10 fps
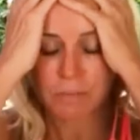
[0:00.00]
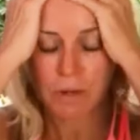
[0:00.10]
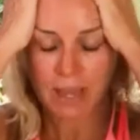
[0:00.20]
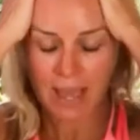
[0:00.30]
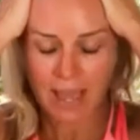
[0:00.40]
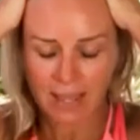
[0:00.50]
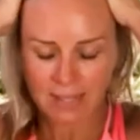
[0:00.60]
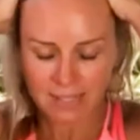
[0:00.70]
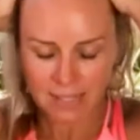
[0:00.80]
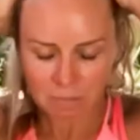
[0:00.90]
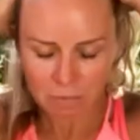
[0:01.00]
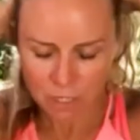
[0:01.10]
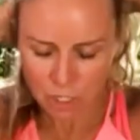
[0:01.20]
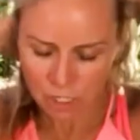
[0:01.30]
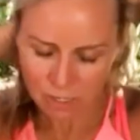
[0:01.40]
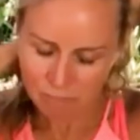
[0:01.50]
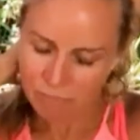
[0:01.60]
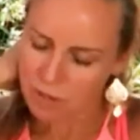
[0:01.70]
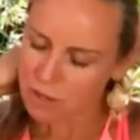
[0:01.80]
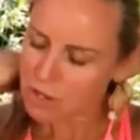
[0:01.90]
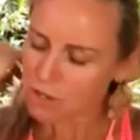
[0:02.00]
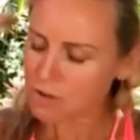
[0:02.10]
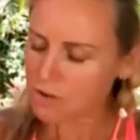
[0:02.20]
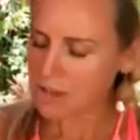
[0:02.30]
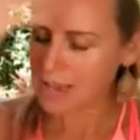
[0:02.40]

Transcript: your hands and brush them through your